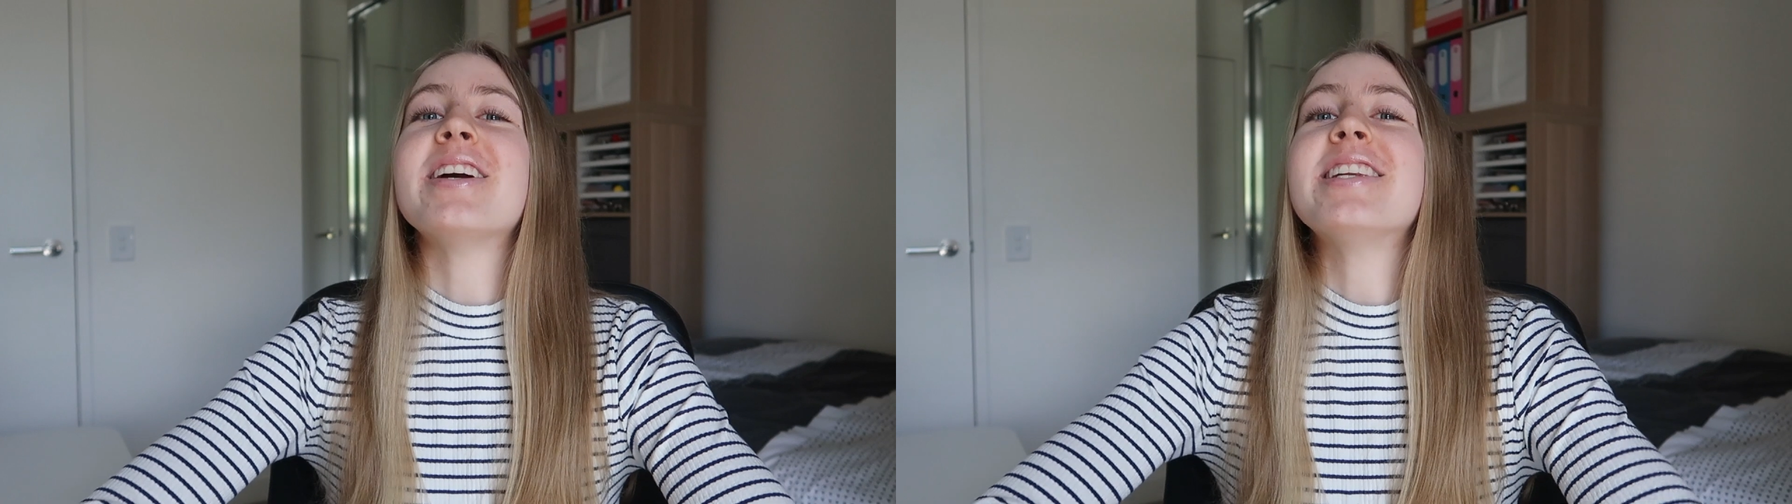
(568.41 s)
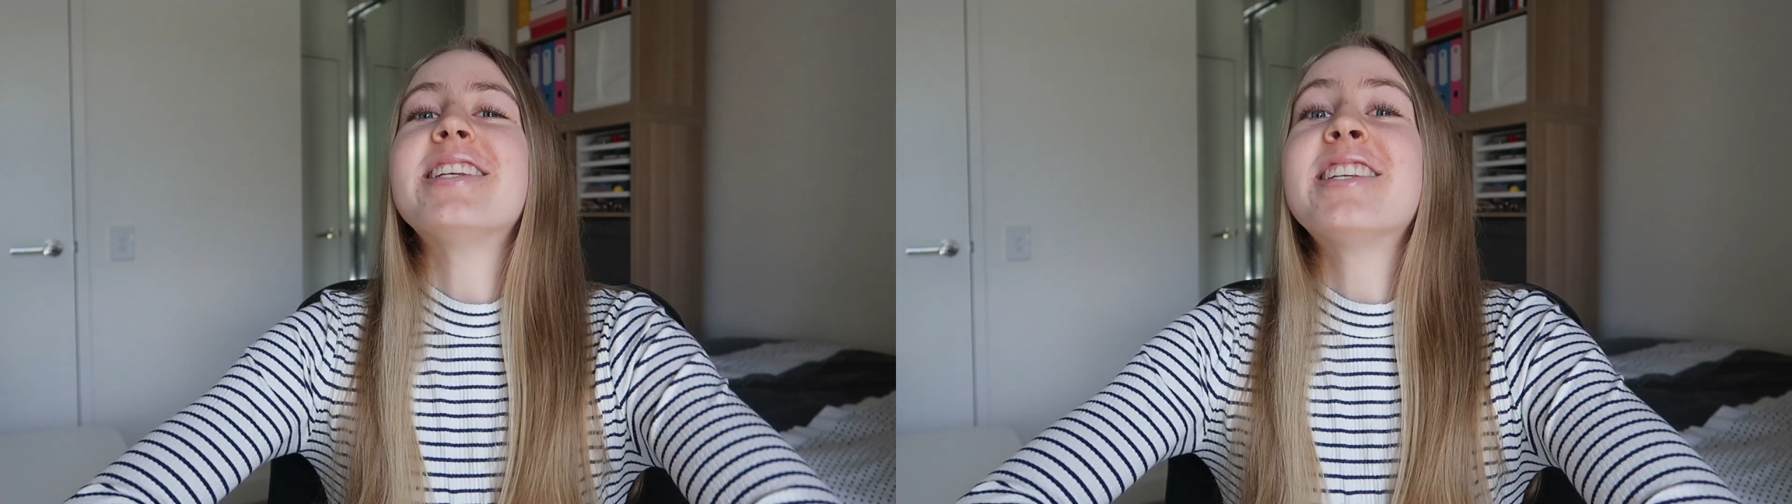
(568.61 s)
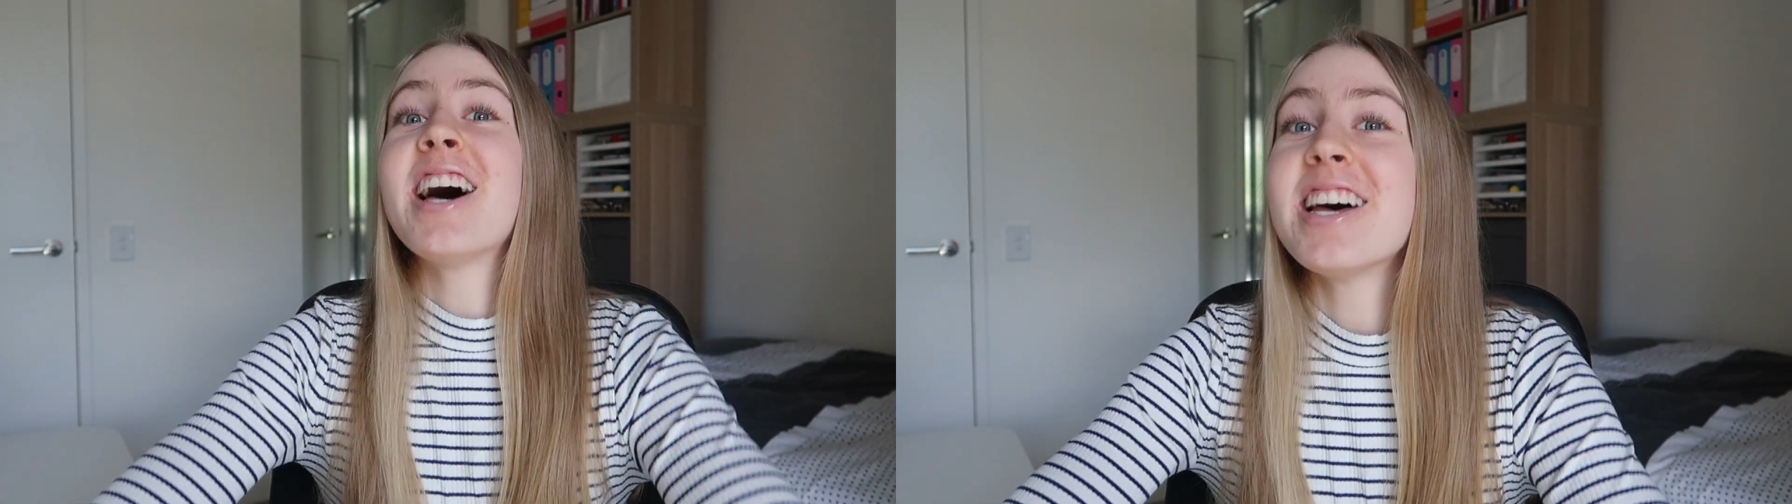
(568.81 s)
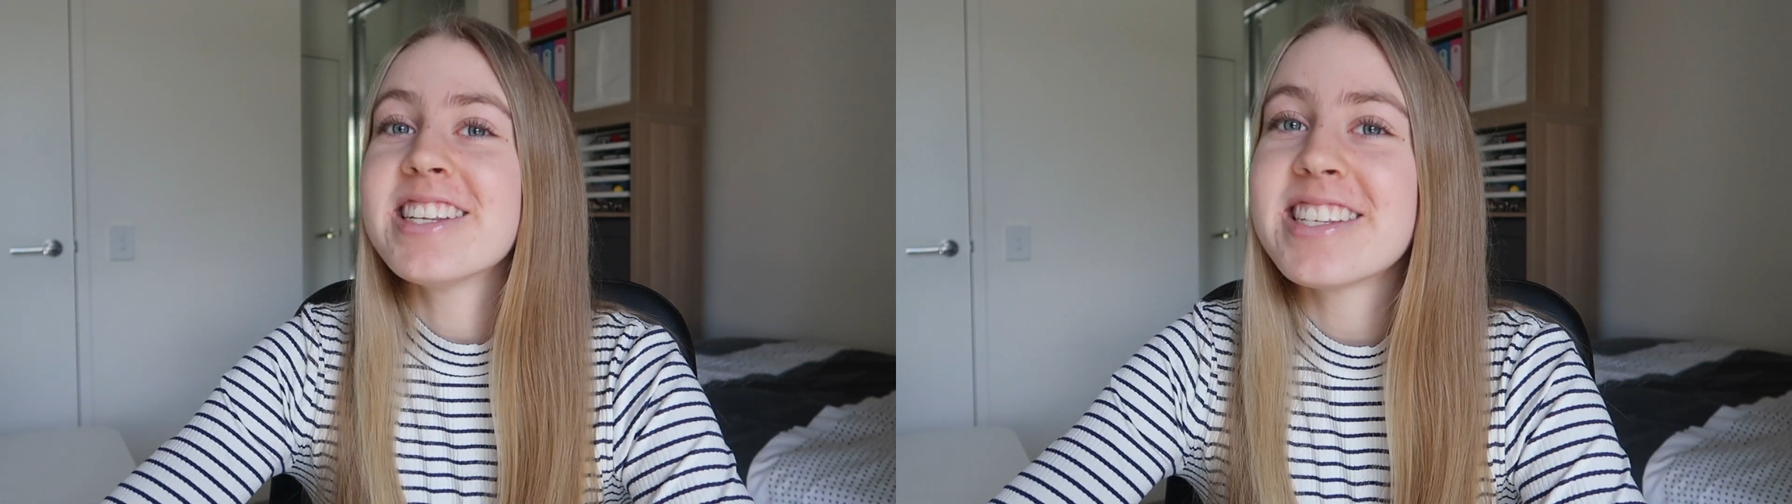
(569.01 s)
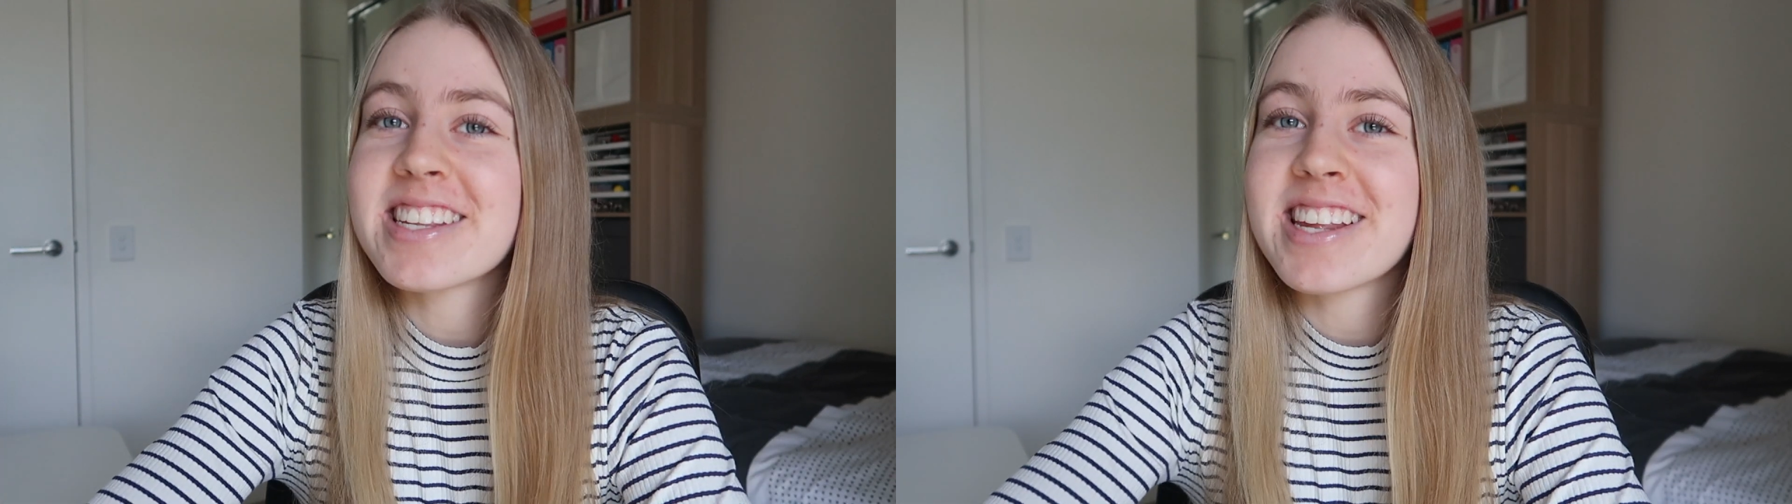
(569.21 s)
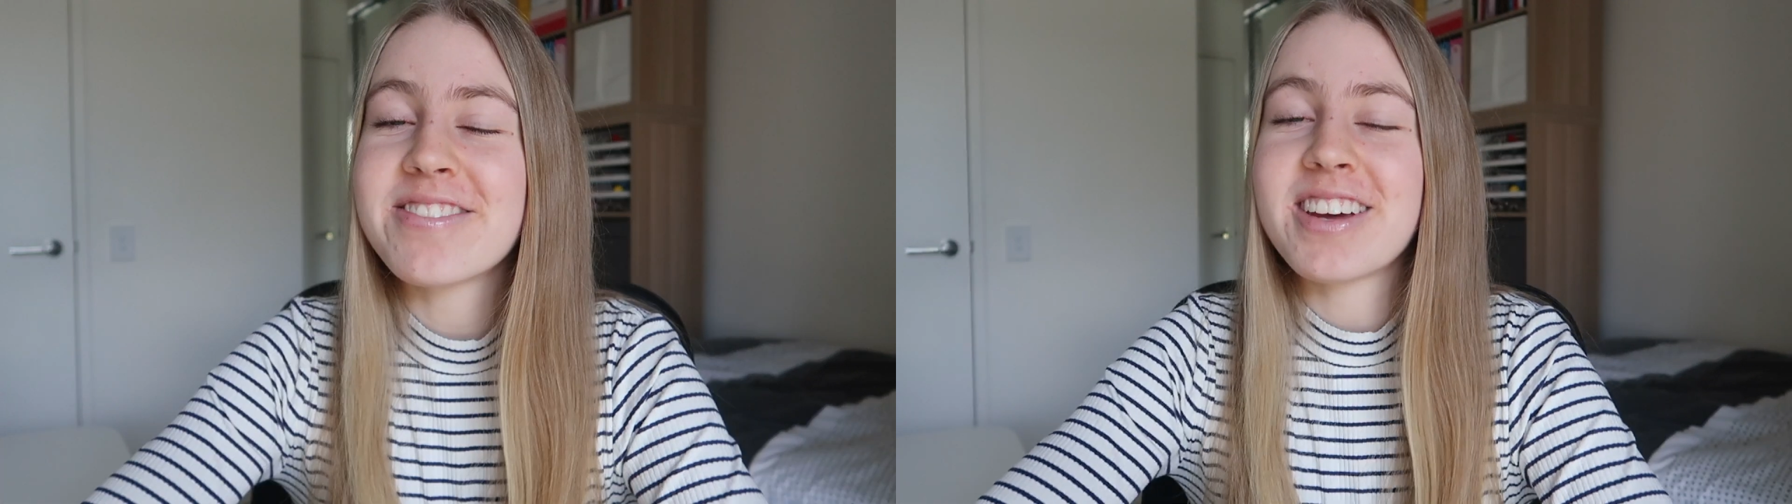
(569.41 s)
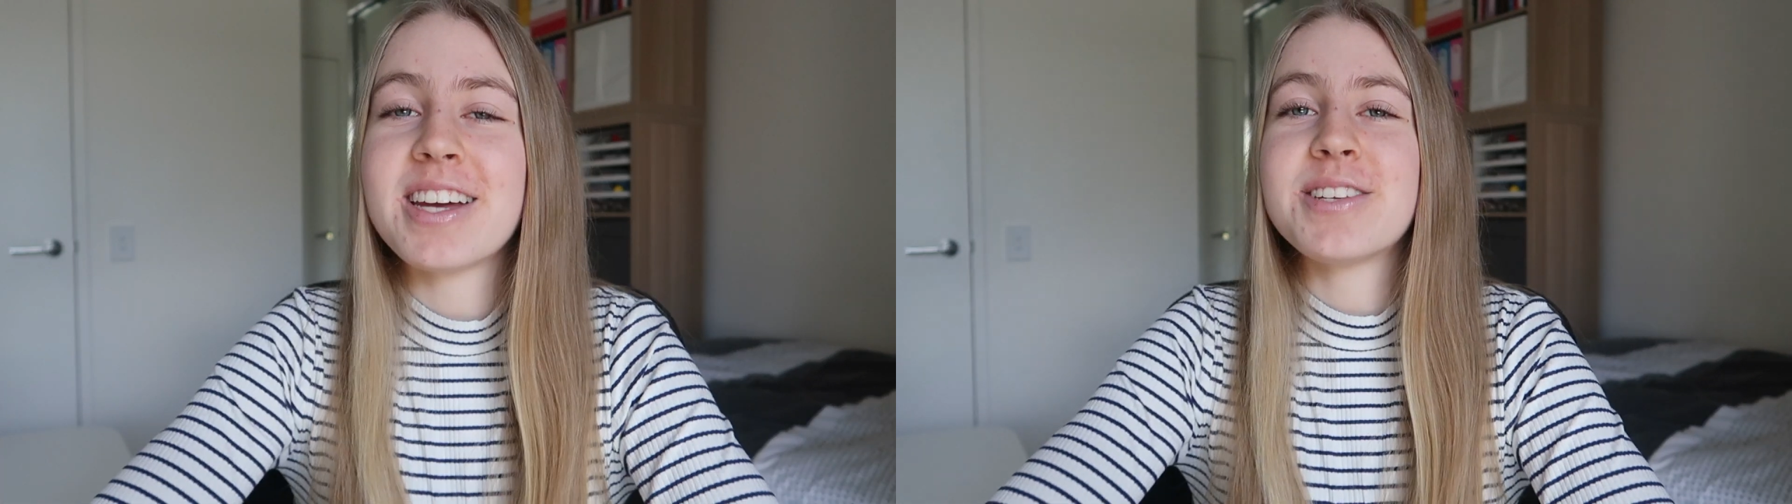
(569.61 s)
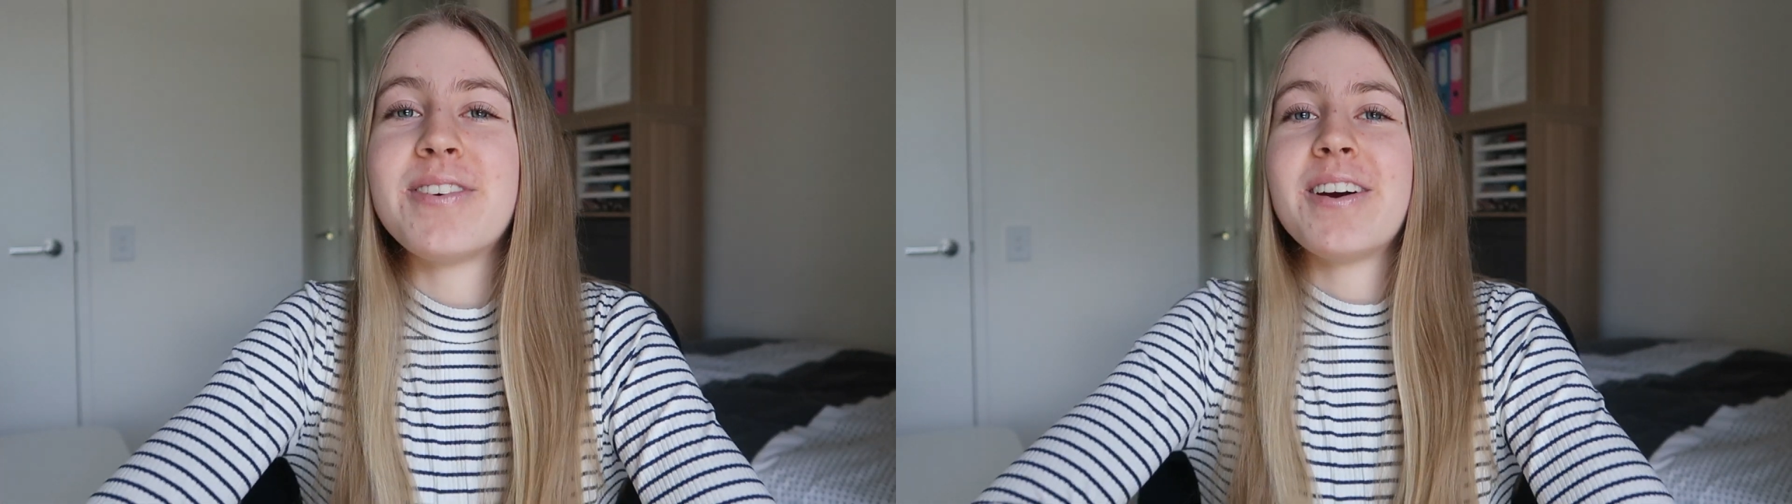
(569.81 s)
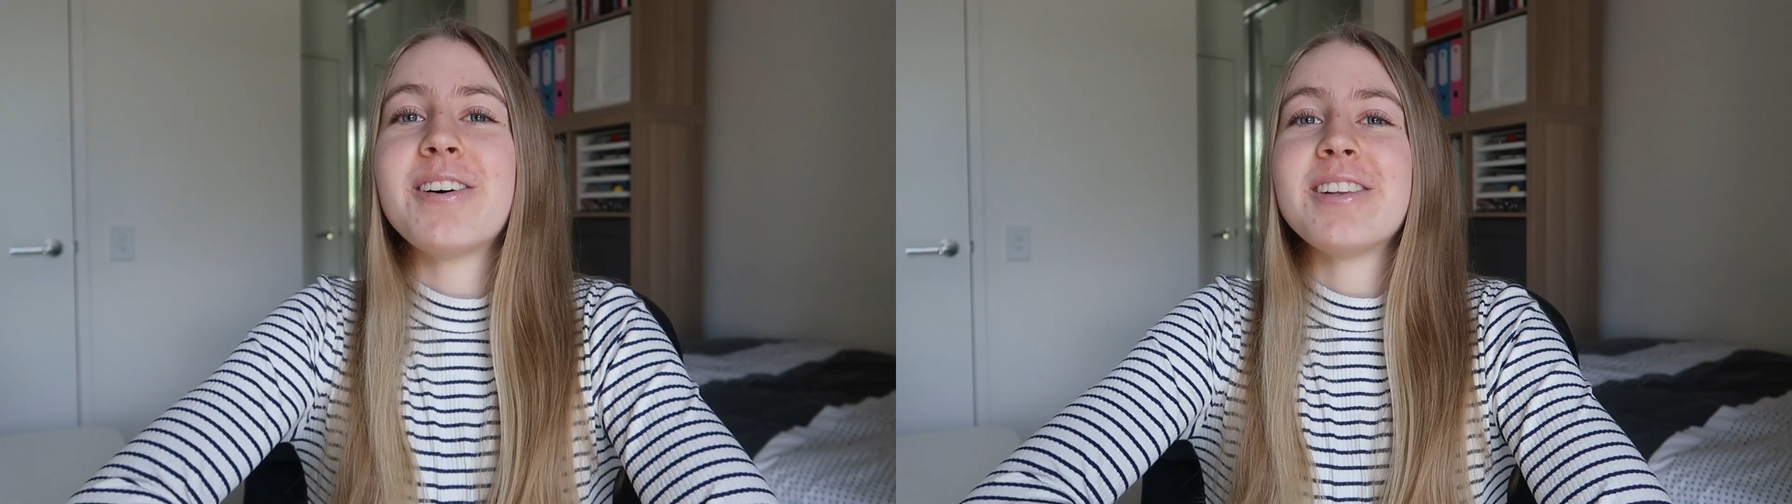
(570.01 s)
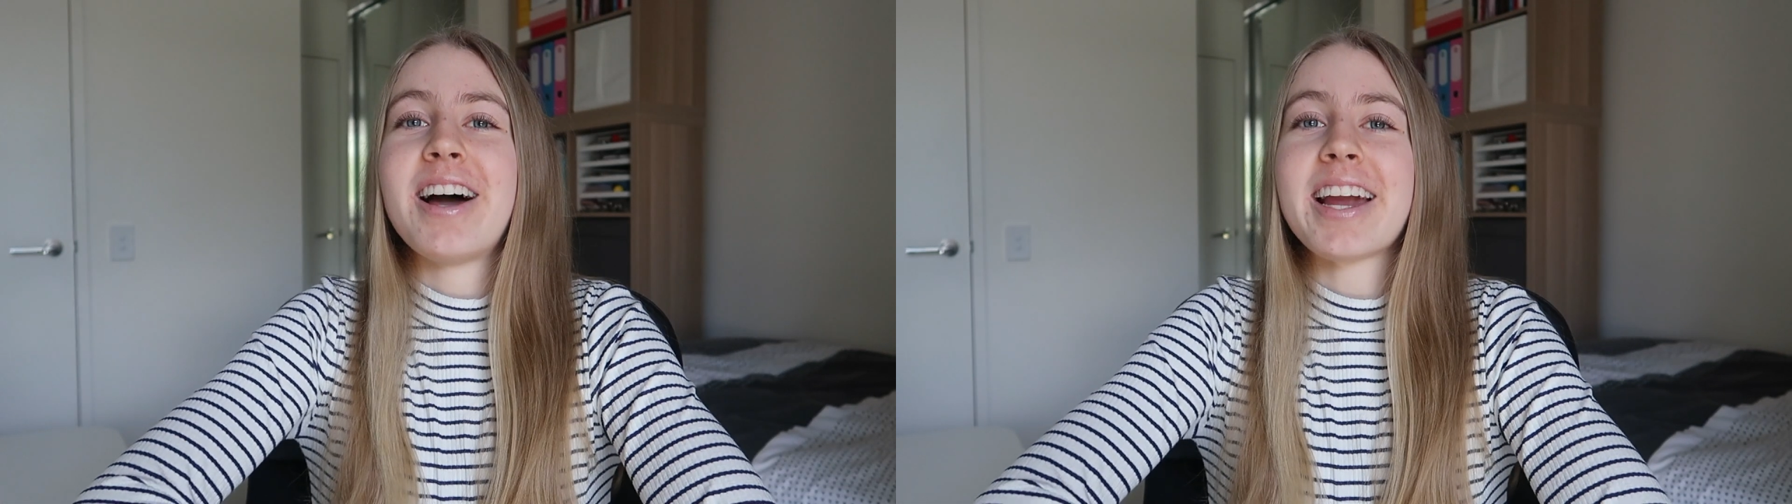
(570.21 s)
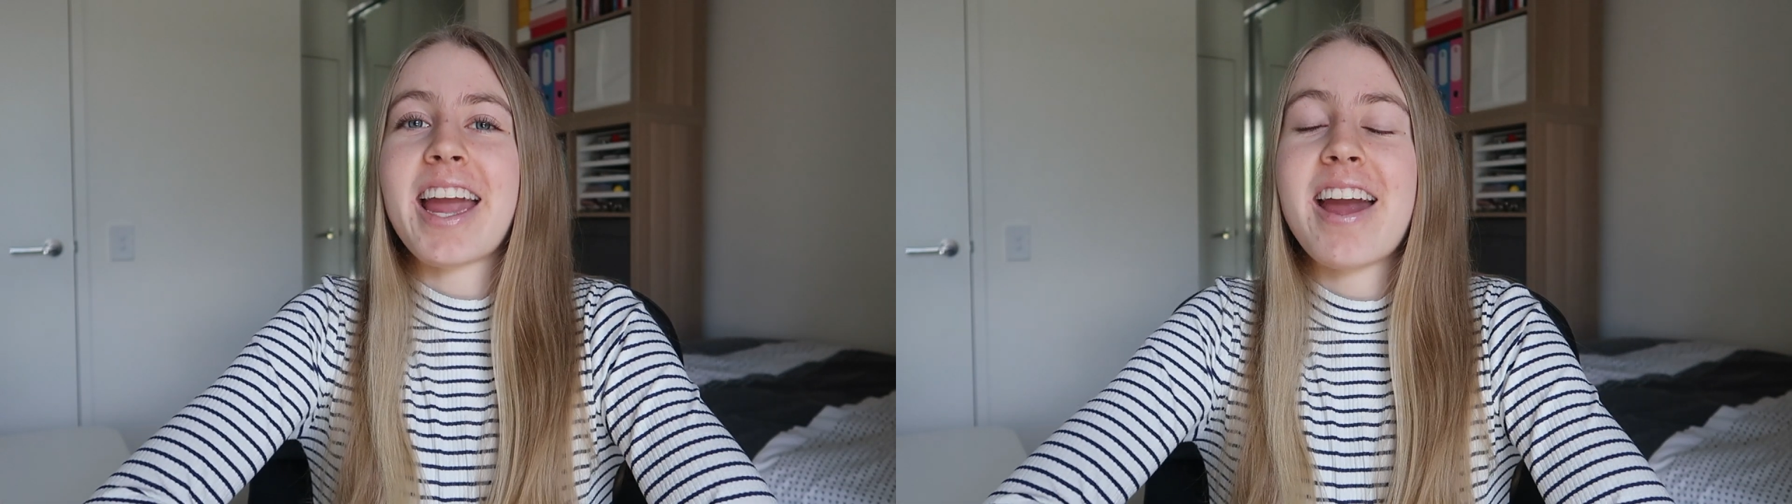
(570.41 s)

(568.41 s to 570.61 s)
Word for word: it does sometimes feel like